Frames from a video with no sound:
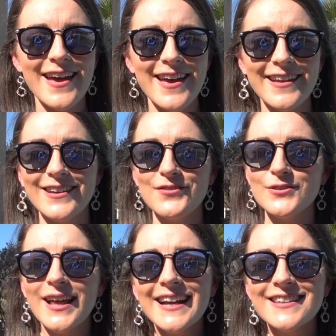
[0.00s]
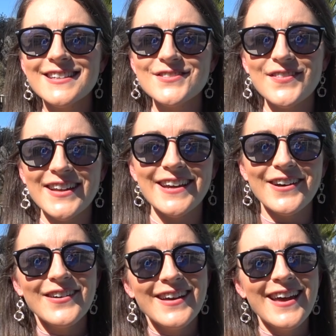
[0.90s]
And if you liked this
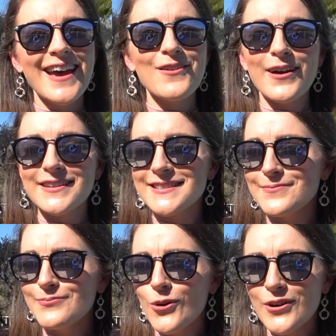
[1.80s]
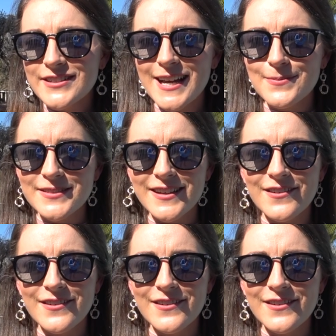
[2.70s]
video and want to see more types